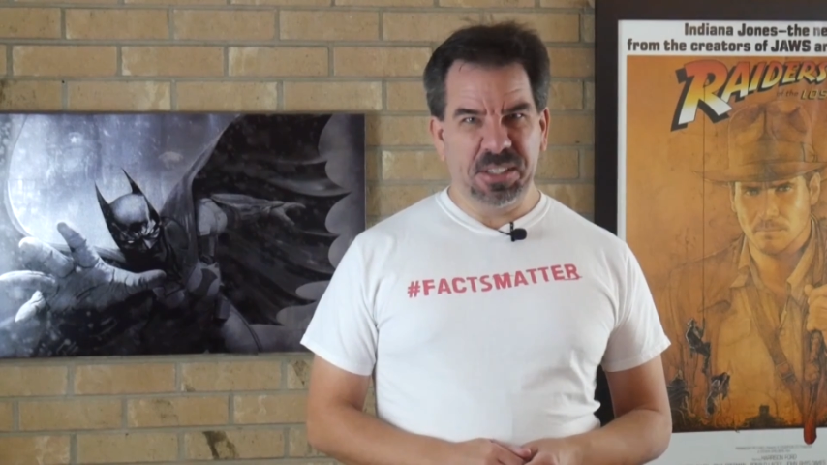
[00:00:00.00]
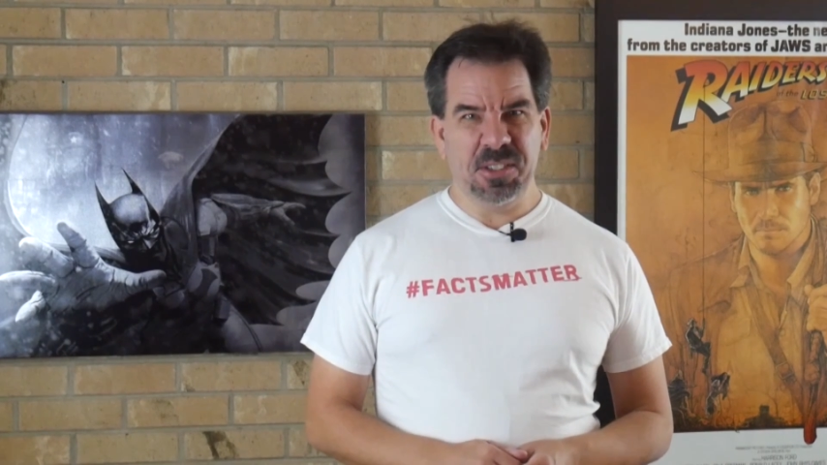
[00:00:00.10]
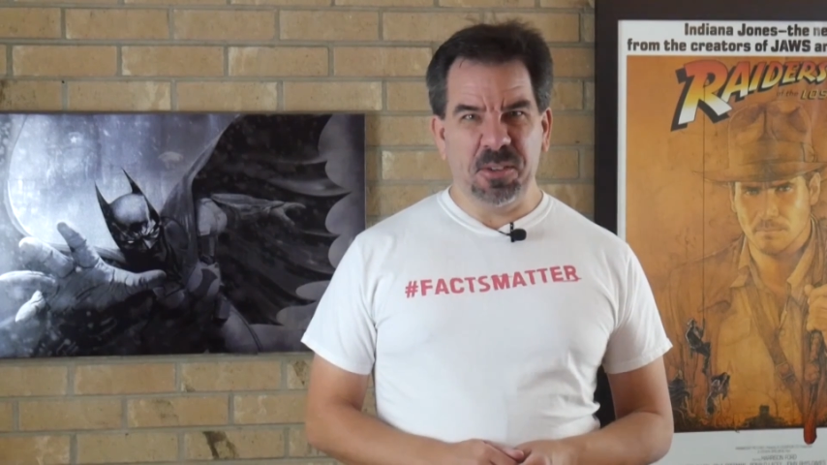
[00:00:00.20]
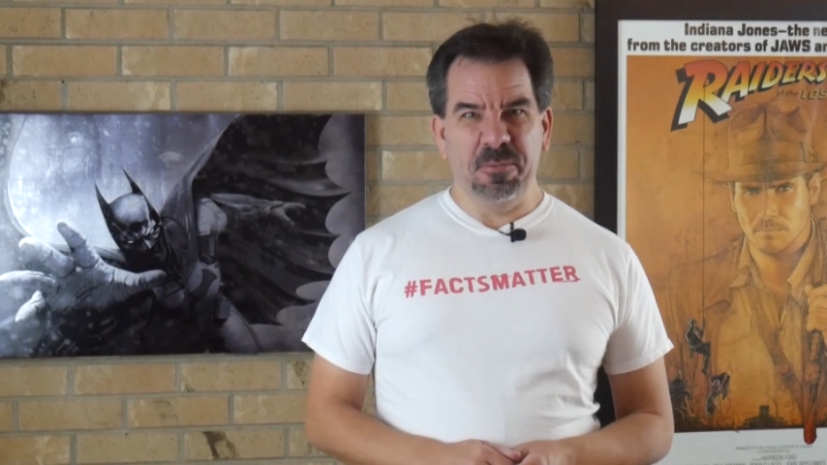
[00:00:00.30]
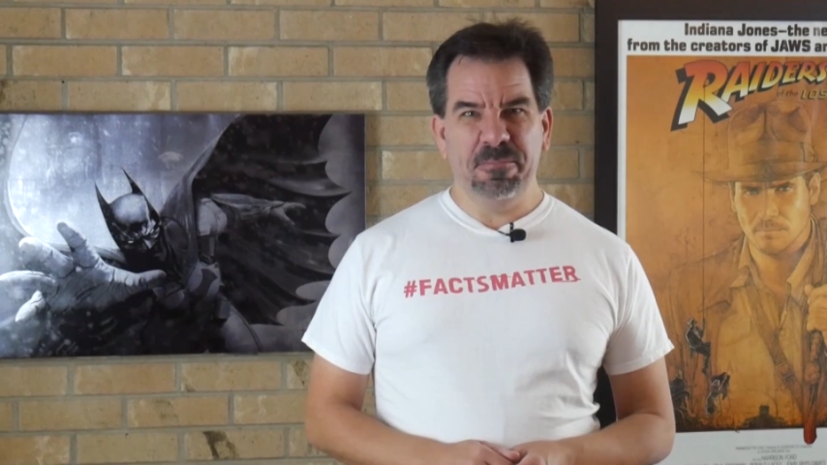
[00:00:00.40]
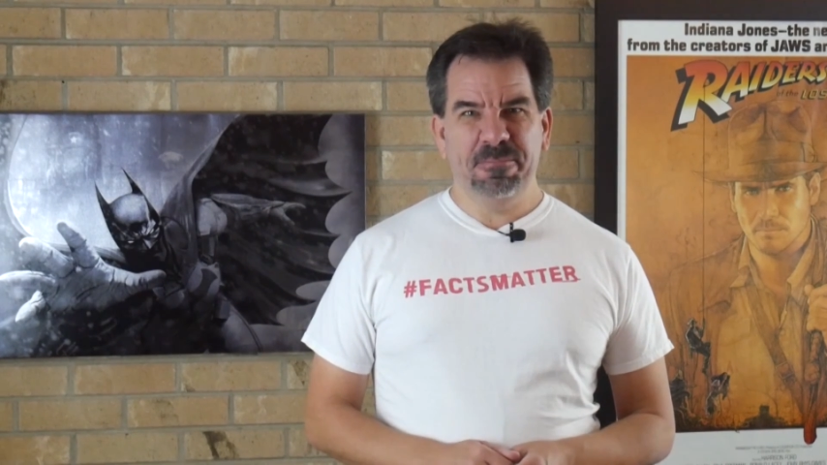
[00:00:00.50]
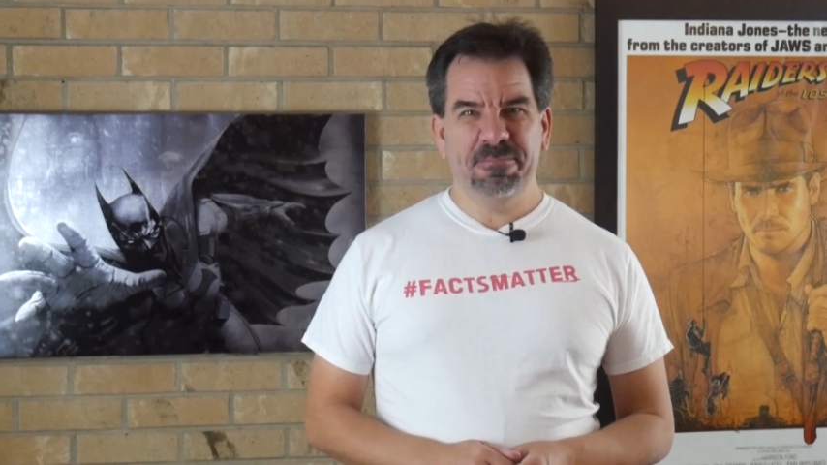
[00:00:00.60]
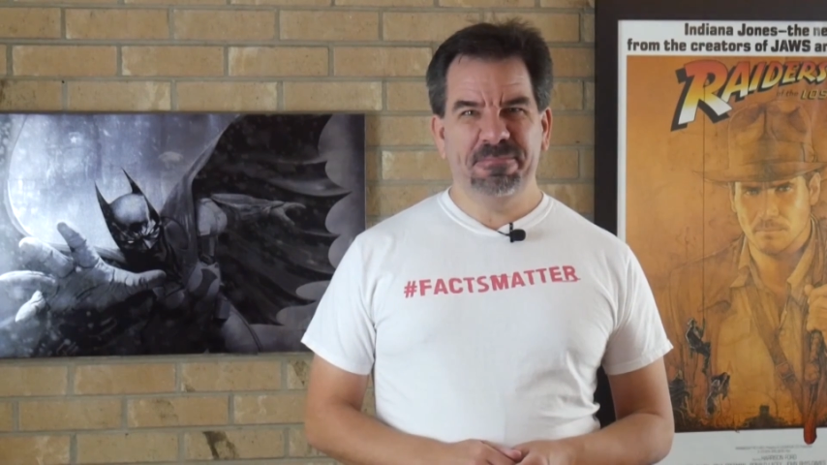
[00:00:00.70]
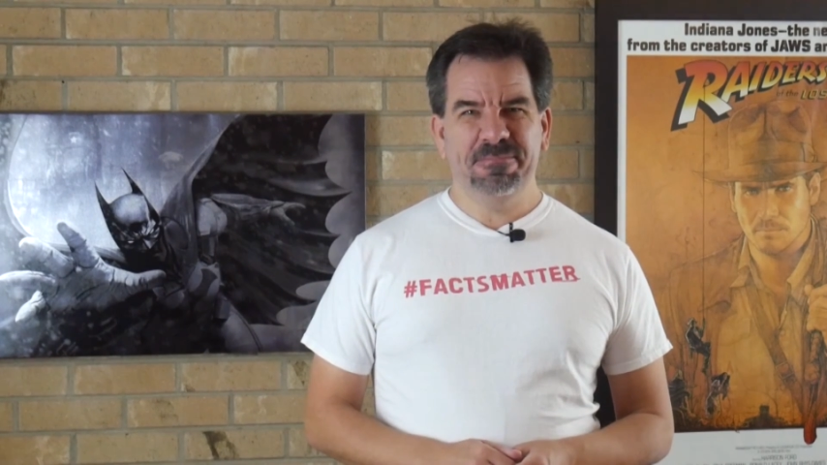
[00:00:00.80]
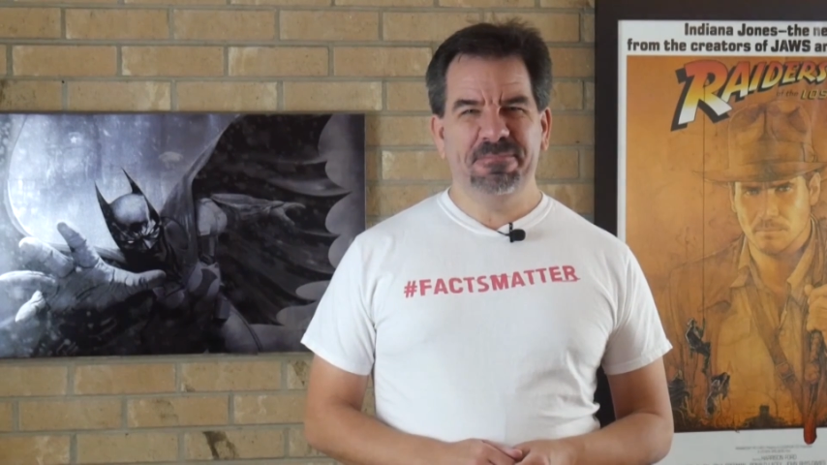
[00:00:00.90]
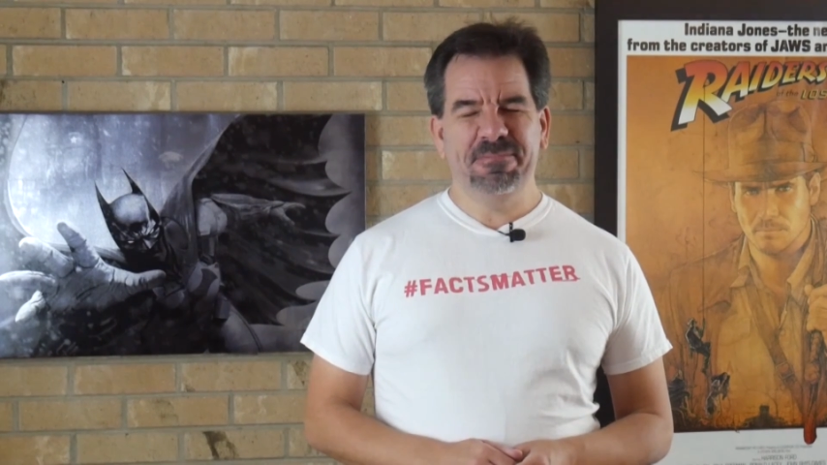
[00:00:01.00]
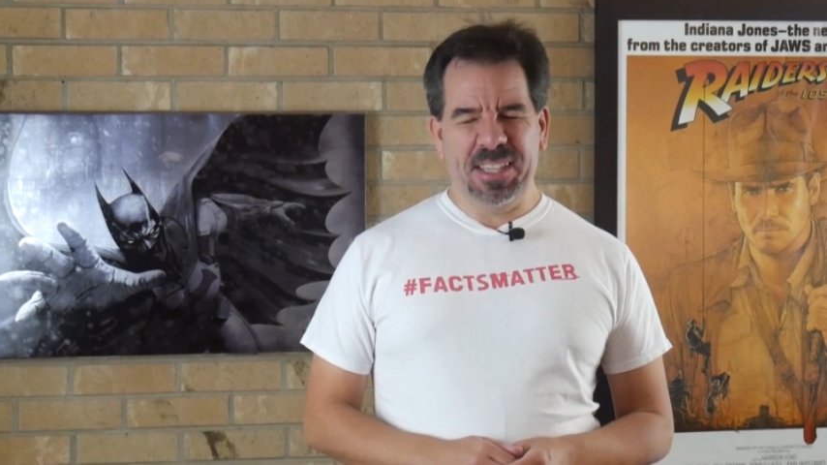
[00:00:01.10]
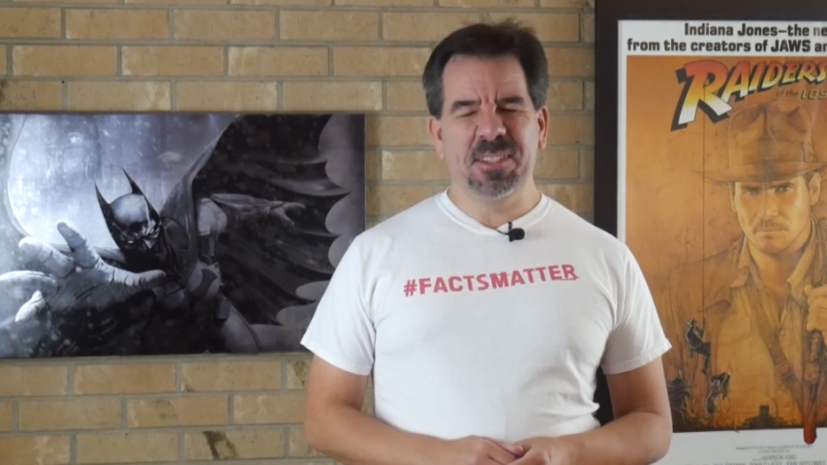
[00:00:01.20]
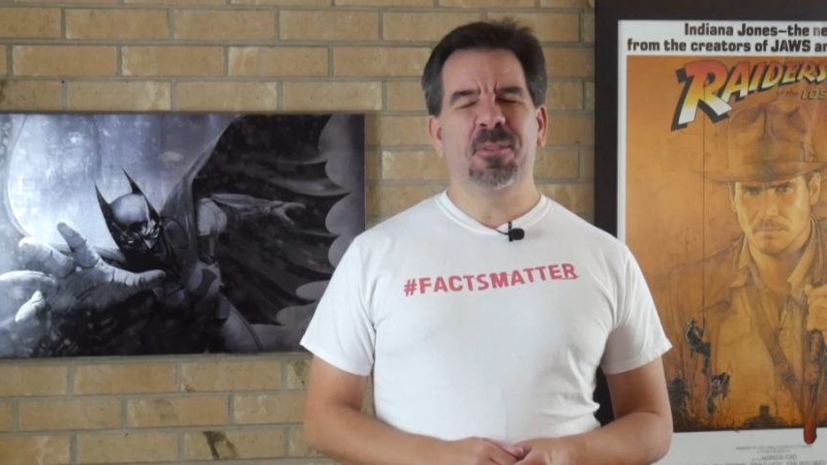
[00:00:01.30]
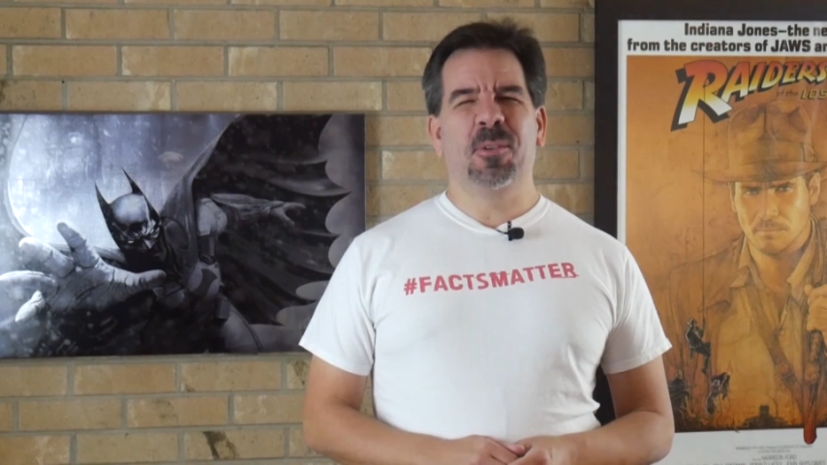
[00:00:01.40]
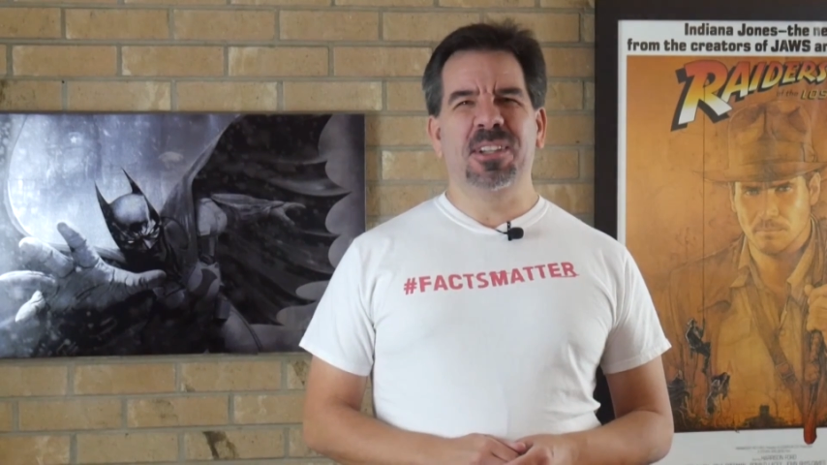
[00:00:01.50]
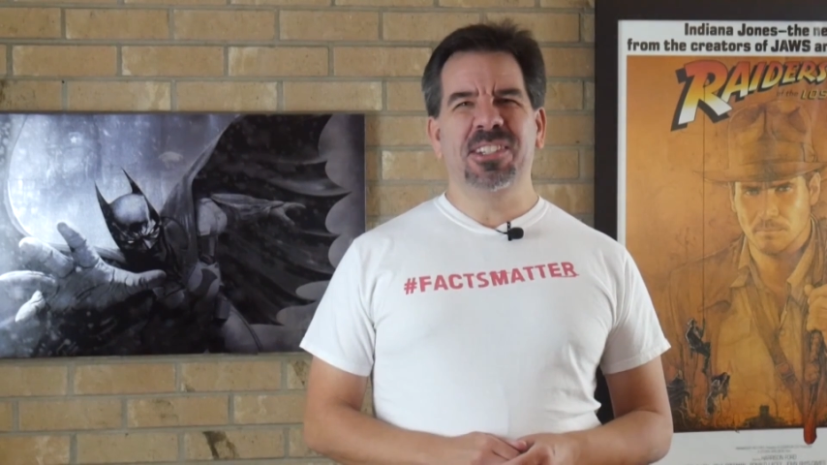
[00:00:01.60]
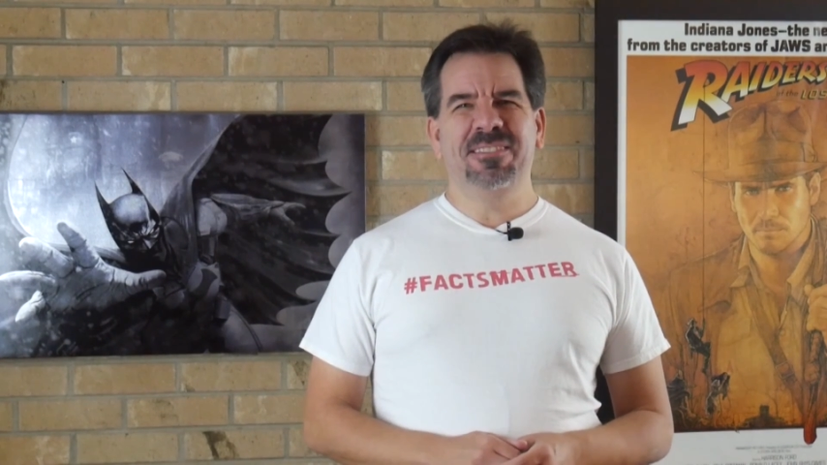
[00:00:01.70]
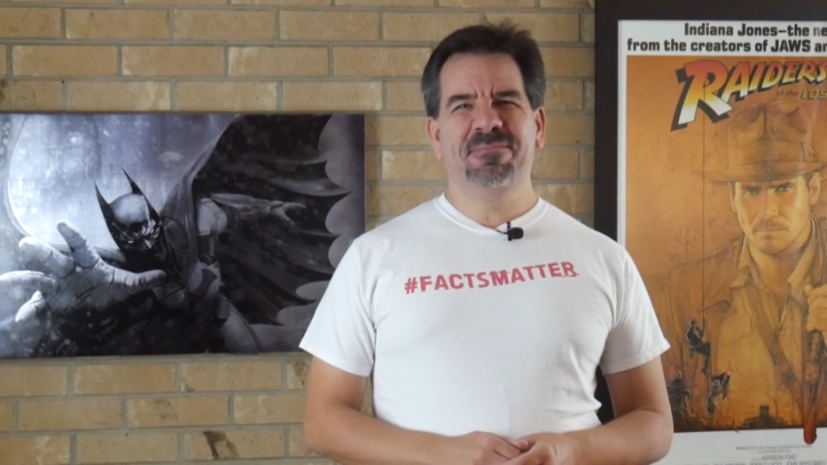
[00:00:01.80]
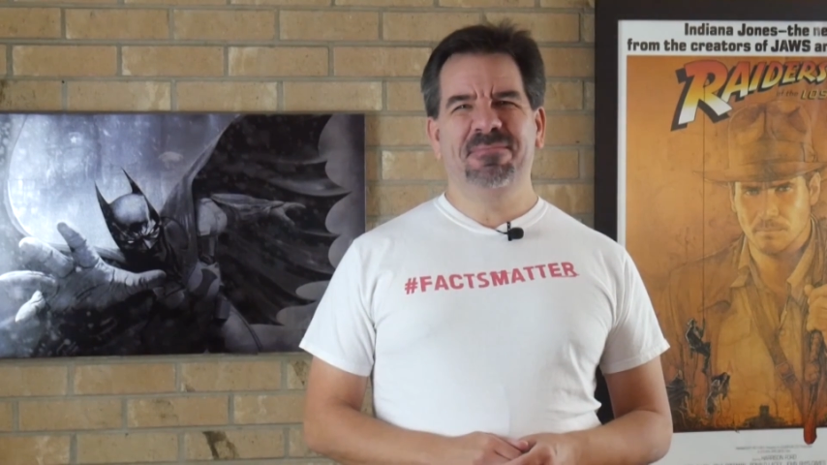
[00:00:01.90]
soon. Thanks for watching.